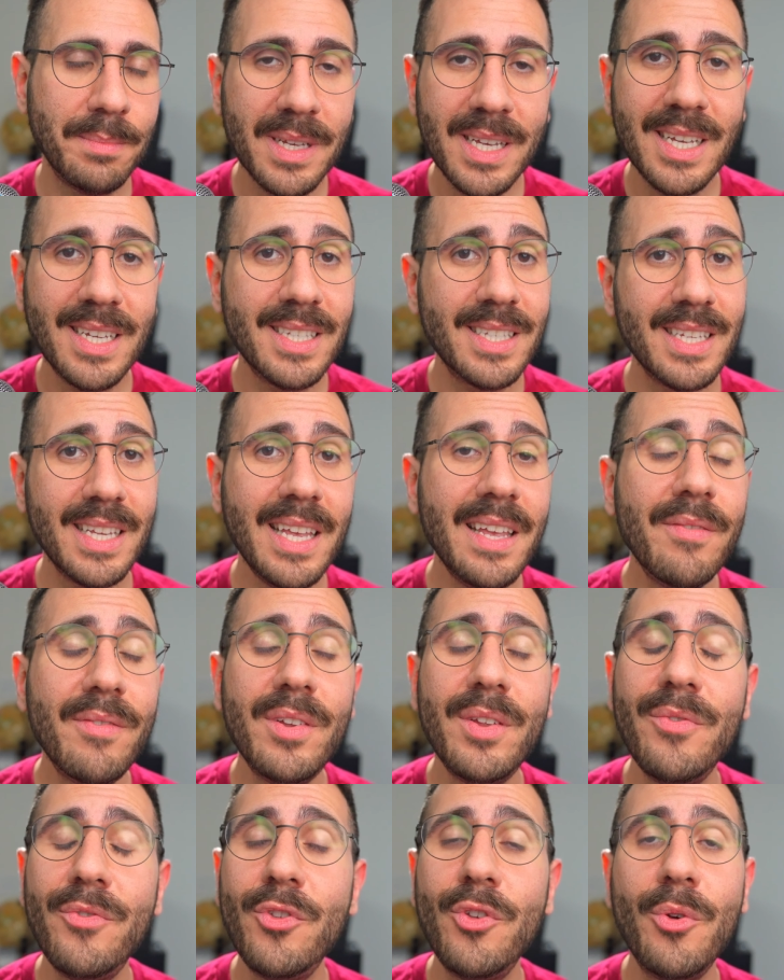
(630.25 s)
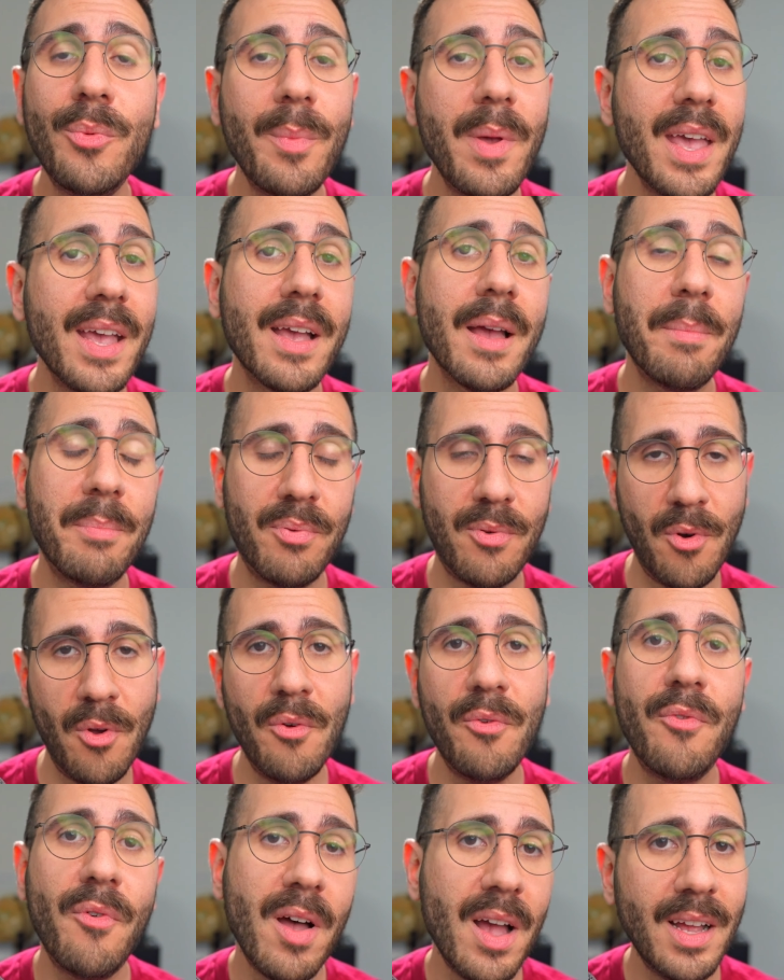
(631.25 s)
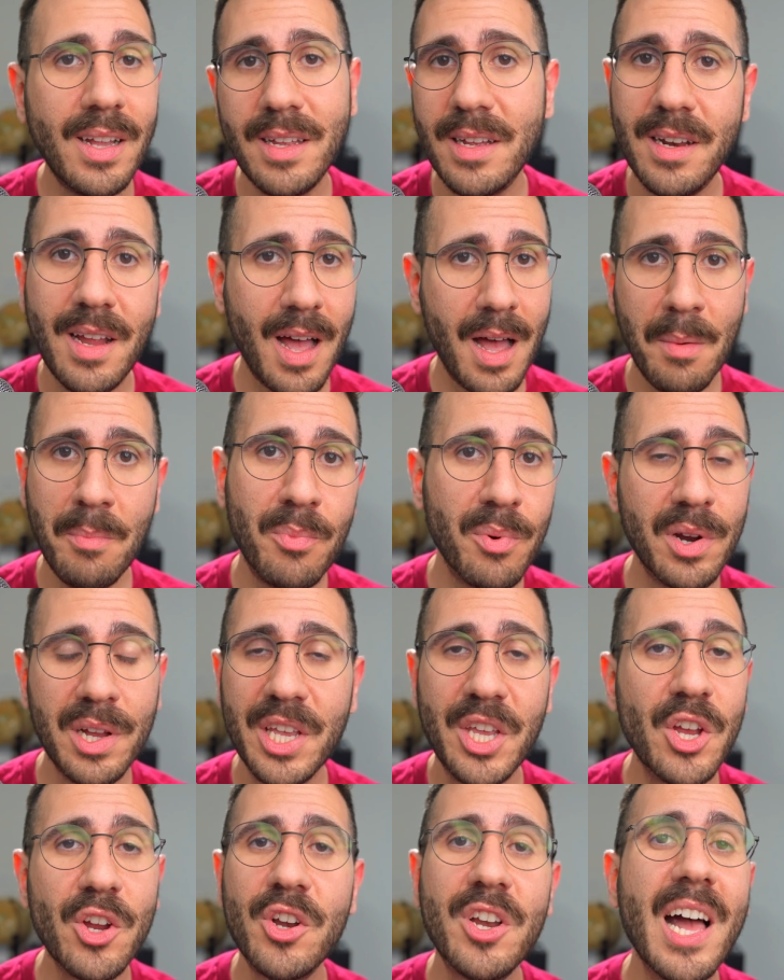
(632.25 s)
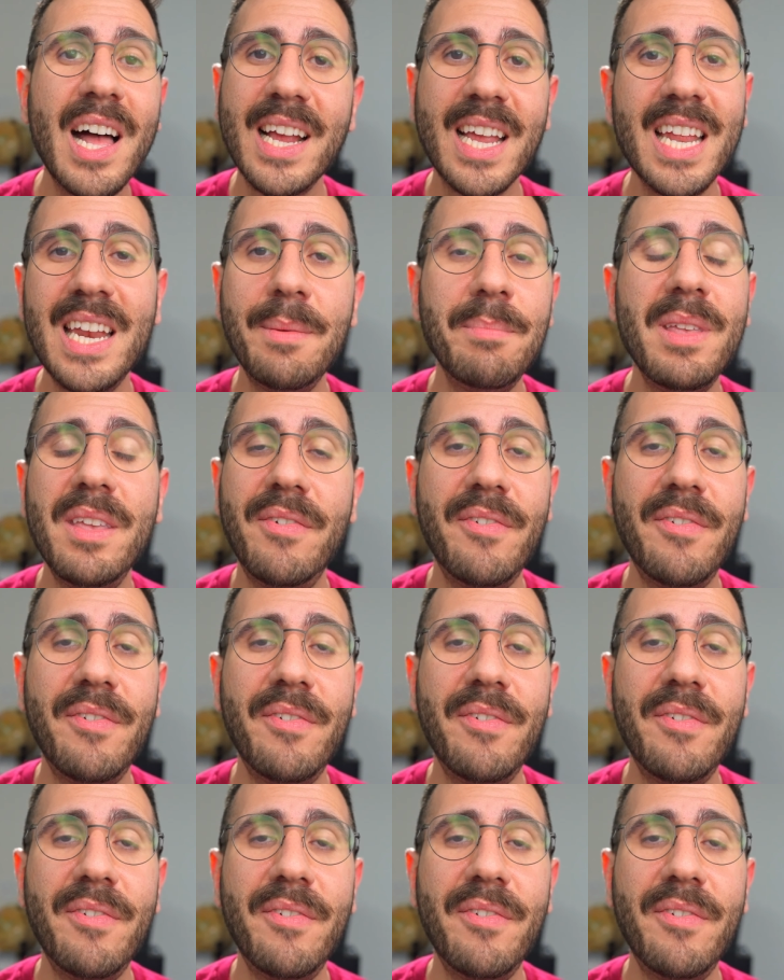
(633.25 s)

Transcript: Because even if you make a profile on Upwork, you're not going to be